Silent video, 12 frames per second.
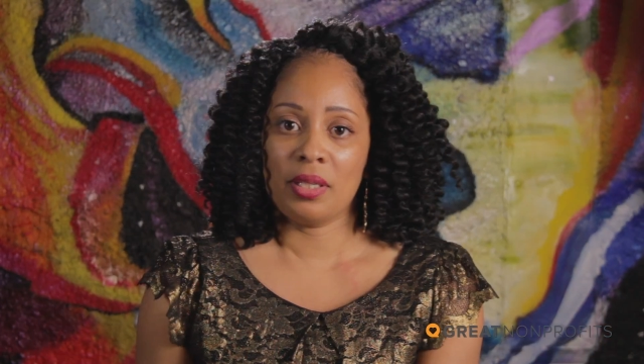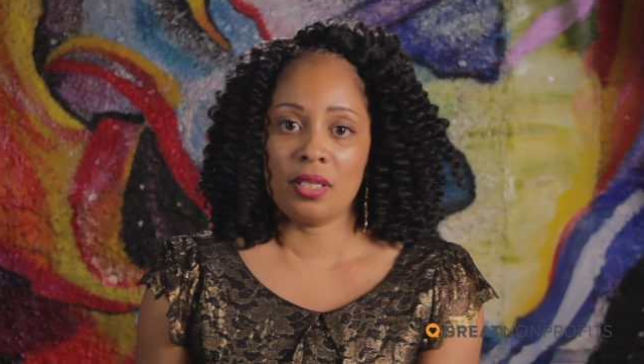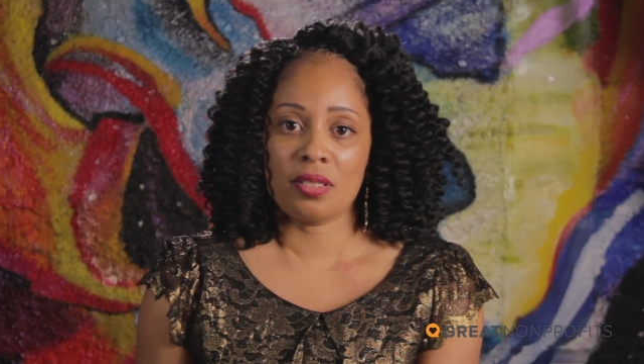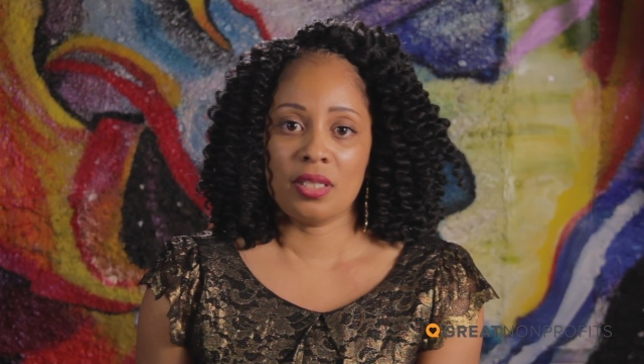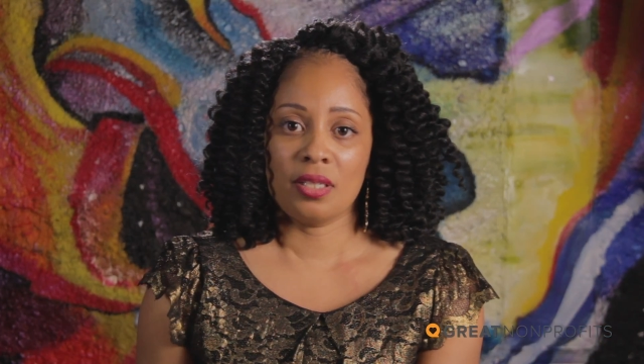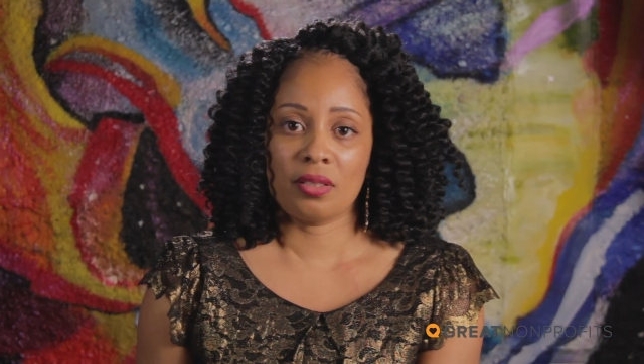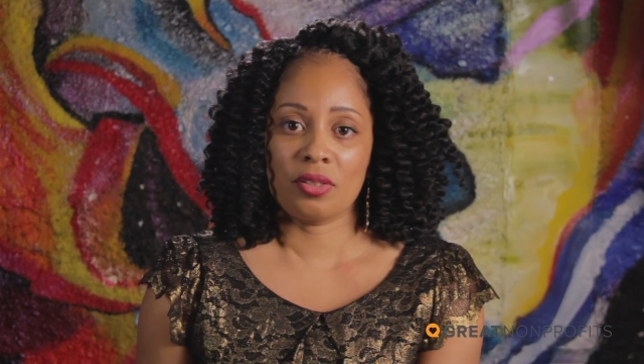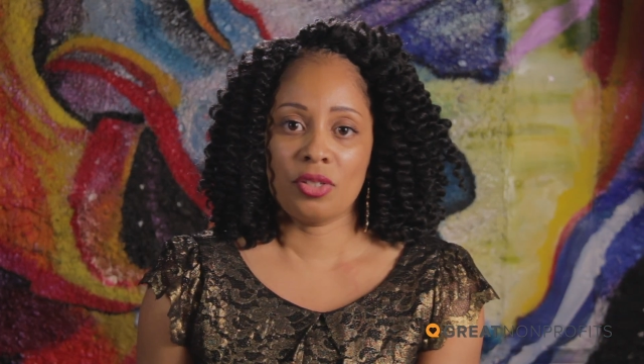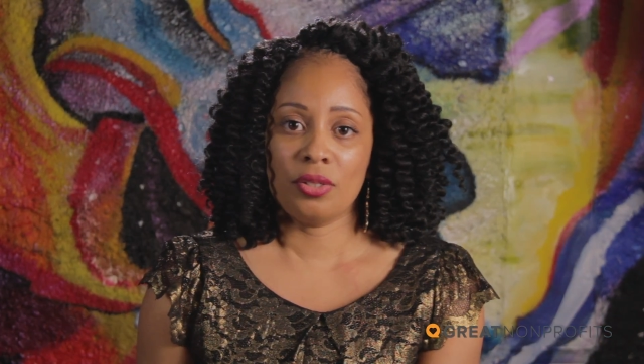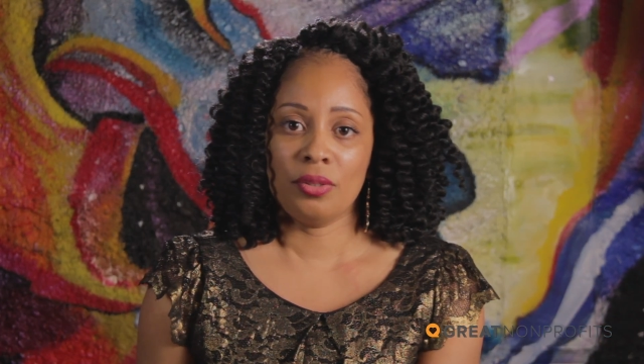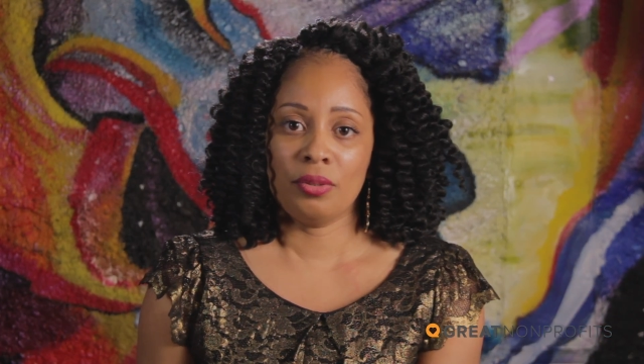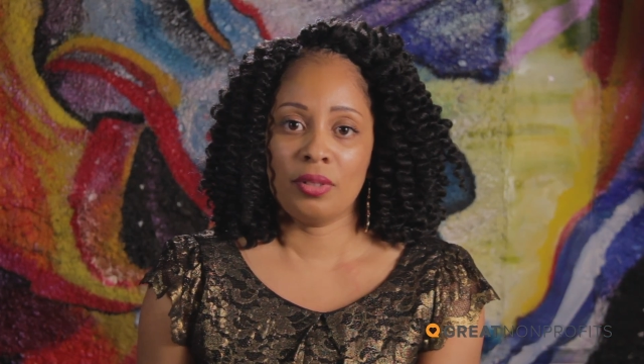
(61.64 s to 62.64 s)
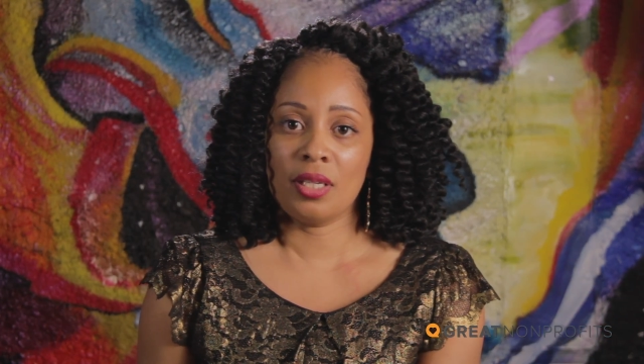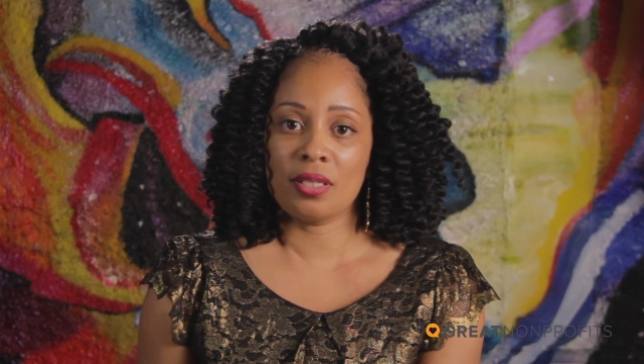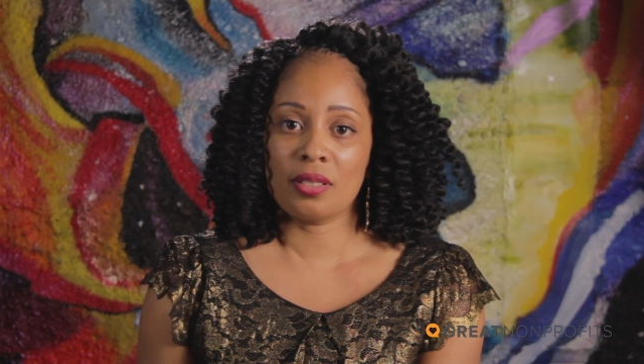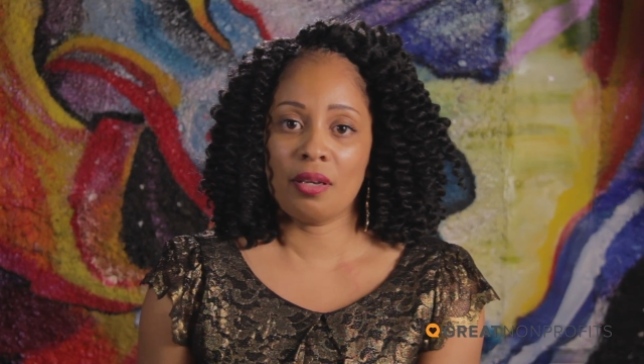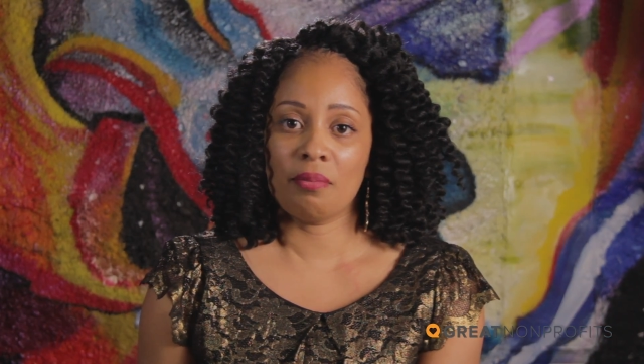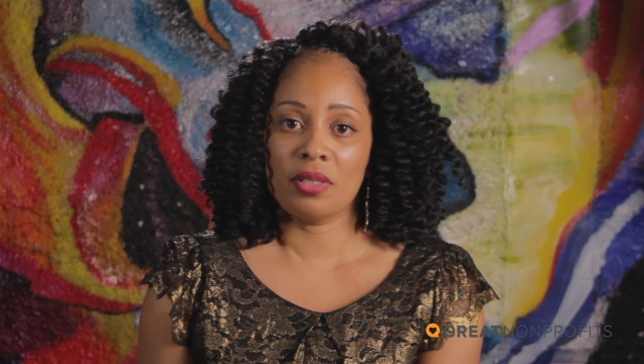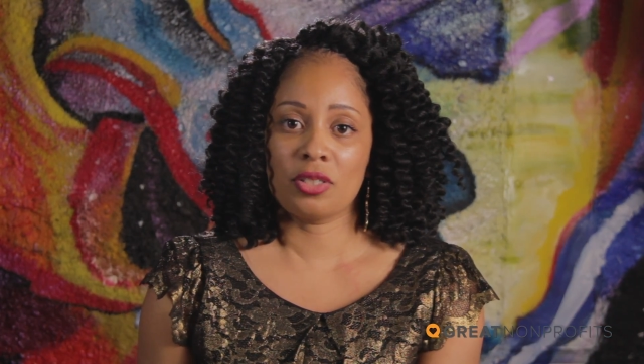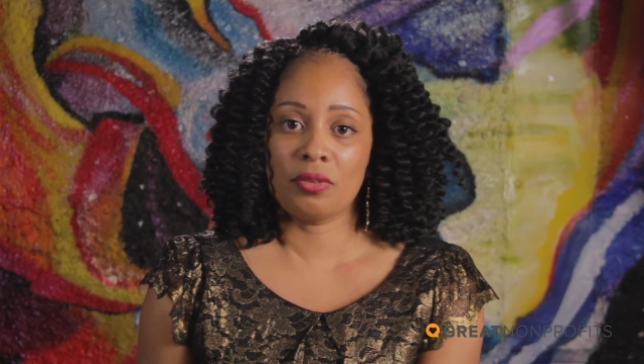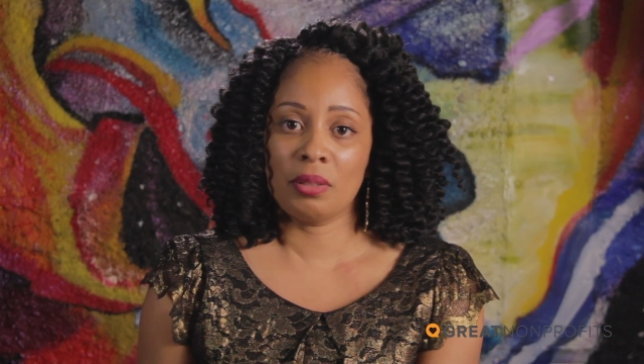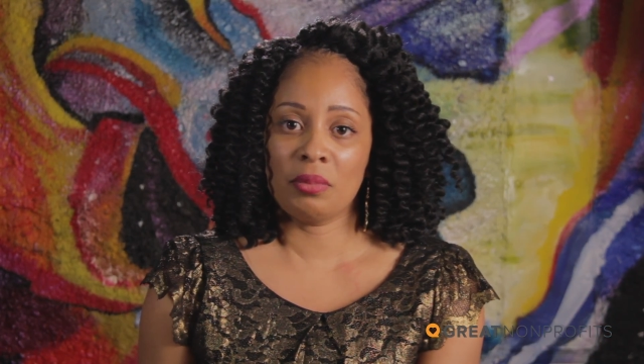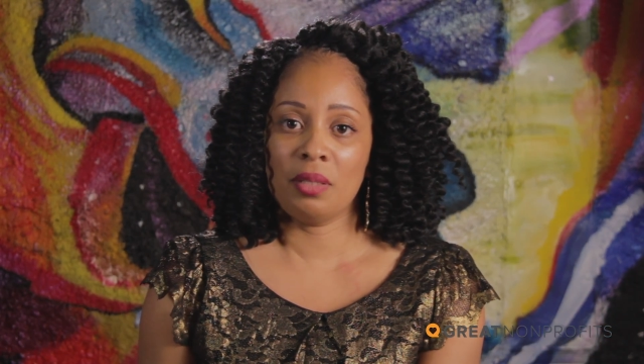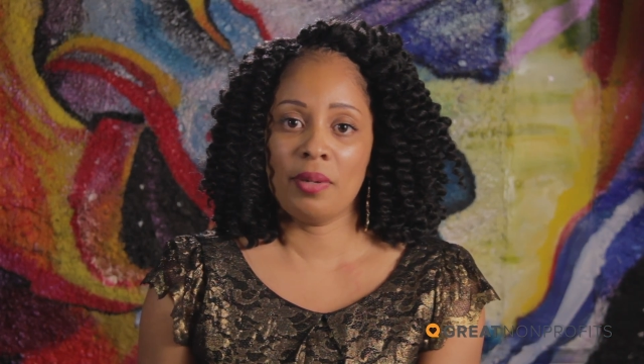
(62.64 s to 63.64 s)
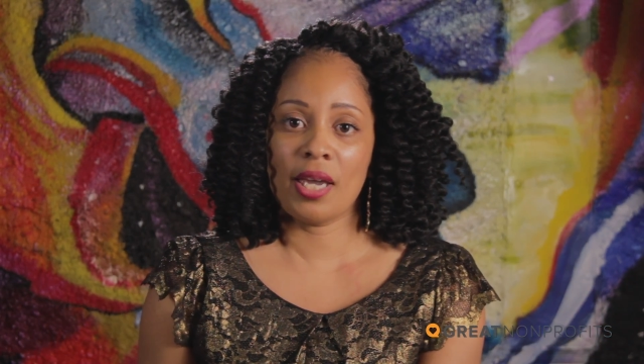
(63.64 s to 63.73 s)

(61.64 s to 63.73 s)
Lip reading: because these are two things that I'm extremely